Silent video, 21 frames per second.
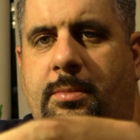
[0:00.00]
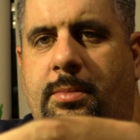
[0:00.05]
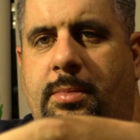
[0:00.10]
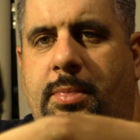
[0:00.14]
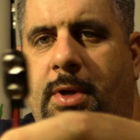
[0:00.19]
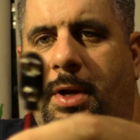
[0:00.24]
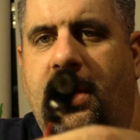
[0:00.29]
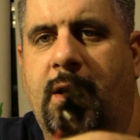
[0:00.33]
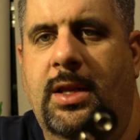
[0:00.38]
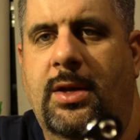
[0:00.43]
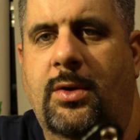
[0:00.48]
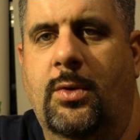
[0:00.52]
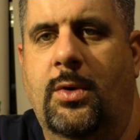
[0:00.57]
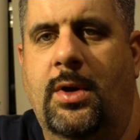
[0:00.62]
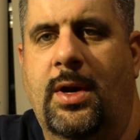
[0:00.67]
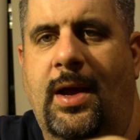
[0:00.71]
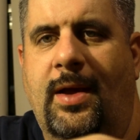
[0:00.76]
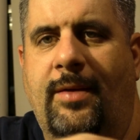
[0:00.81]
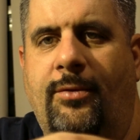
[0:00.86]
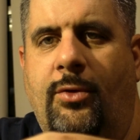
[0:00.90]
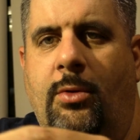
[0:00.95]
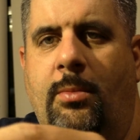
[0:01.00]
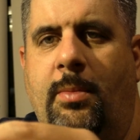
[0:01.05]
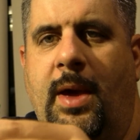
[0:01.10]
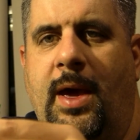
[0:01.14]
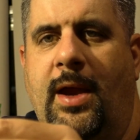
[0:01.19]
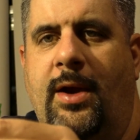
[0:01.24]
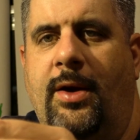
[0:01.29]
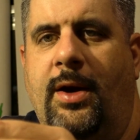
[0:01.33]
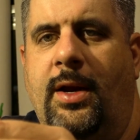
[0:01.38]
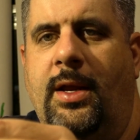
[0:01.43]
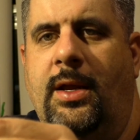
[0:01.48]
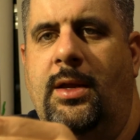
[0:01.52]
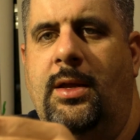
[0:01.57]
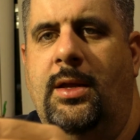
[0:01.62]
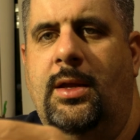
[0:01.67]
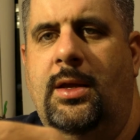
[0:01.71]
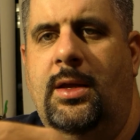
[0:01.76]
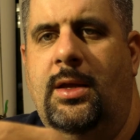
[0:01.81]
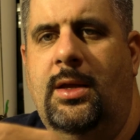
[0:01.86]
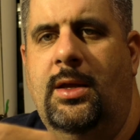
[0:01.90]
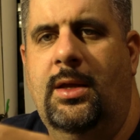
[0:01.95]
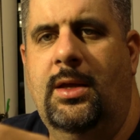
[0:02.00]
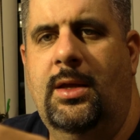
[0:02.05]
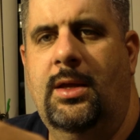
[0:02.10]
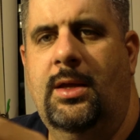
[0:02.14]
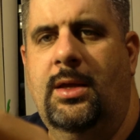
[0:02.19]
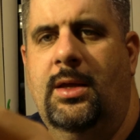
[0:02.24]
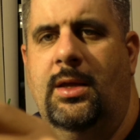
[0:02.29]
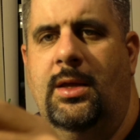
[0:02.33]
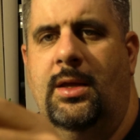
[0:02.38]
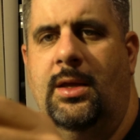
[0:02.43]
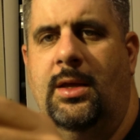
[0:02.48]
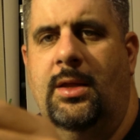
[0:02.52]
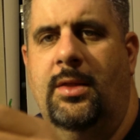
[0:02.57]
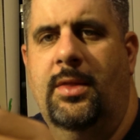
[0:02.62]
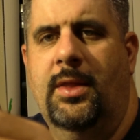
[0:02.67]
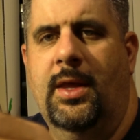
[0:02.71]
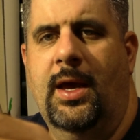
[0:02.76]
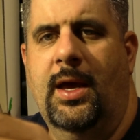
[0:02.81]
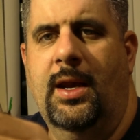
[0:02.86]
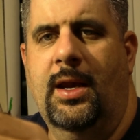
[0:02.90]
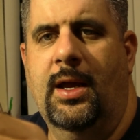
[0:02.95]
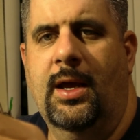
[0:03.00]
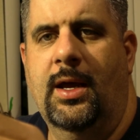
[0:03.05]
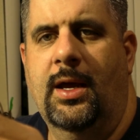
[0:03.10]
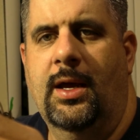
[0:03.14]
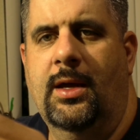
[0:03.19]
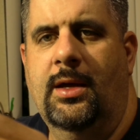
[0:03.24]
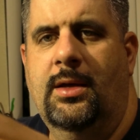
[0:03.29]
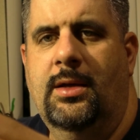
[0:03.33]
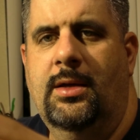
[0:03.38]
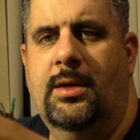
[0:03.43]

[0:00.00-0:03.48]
plug it into a 9-volt battery, and that'll